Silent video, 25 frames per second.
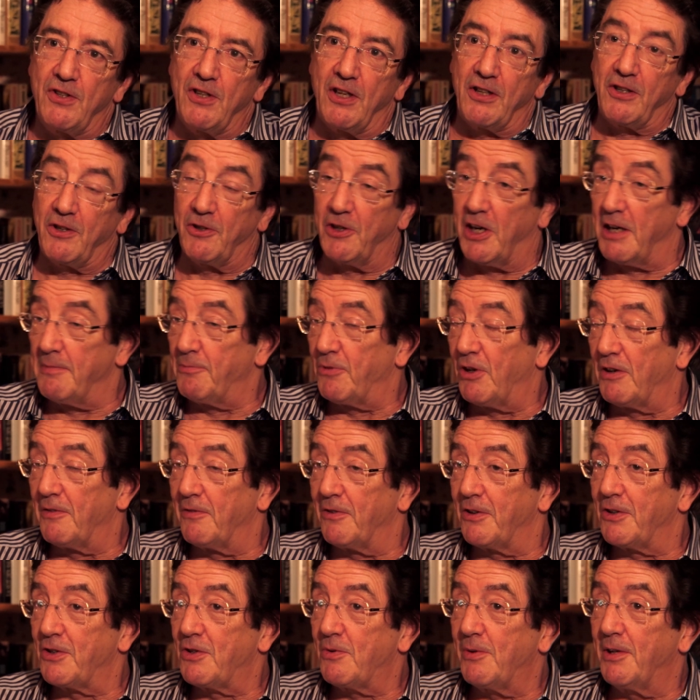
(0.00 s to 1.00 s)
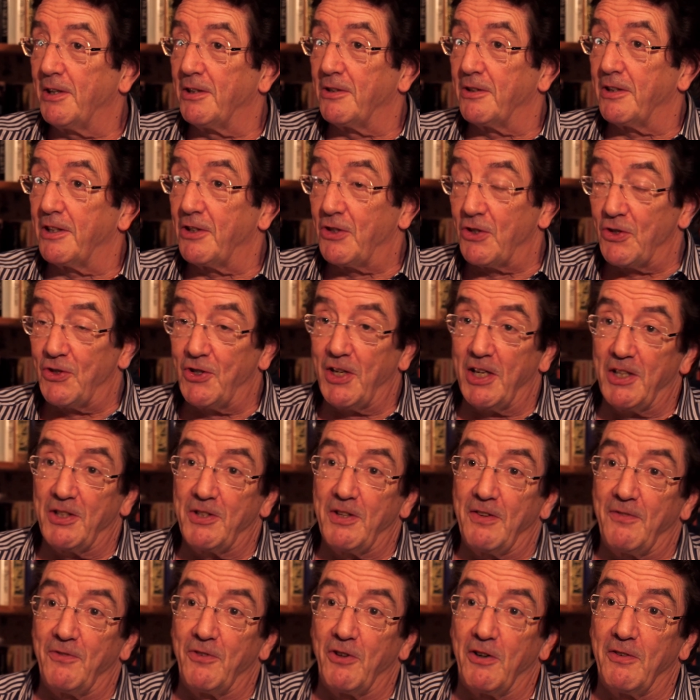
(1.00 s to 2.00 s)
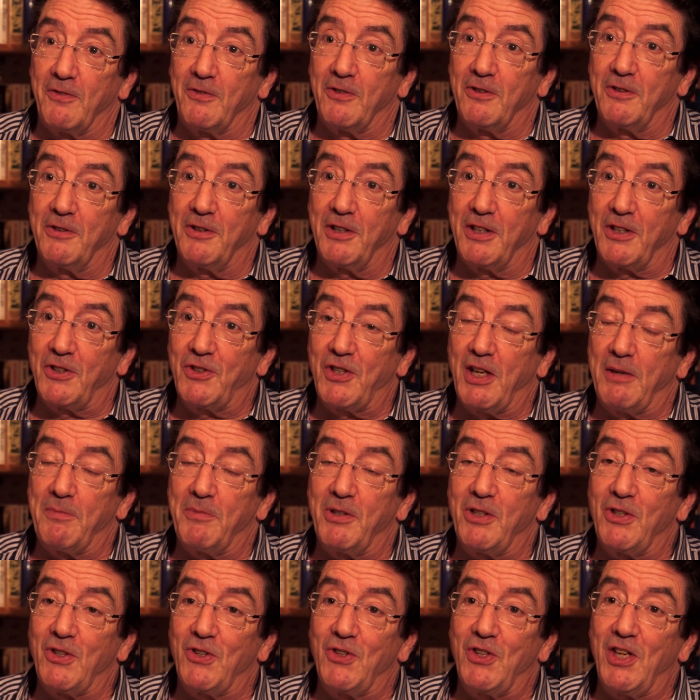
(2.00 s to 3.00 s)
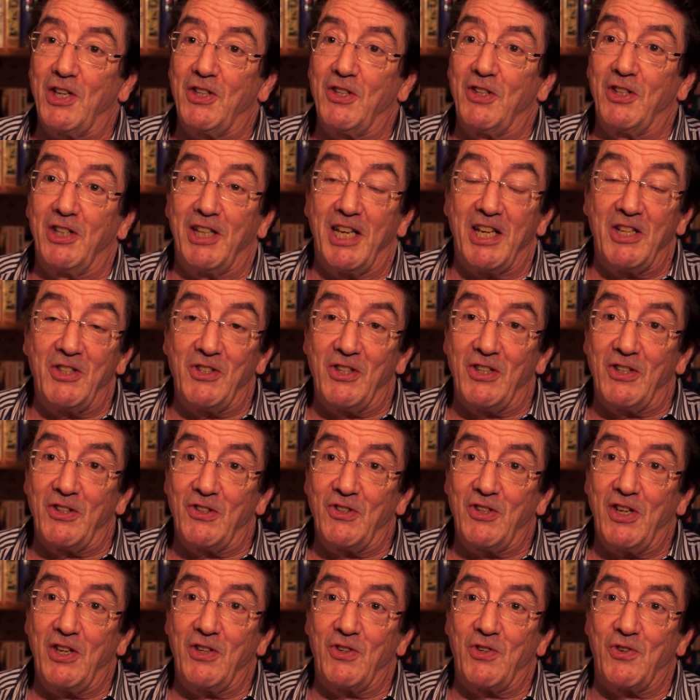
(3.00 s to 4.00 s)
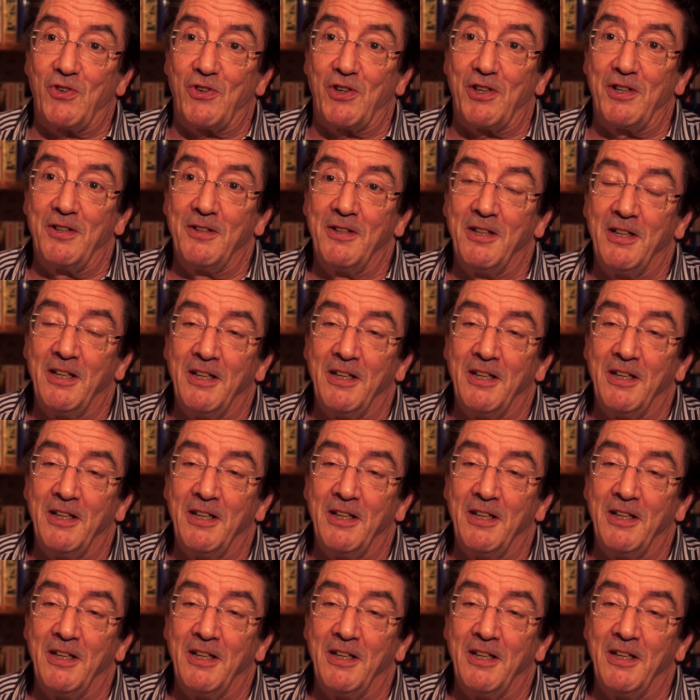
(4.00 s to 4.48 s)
a crime novel as well, a detective novel, except that it's set in the 18th century.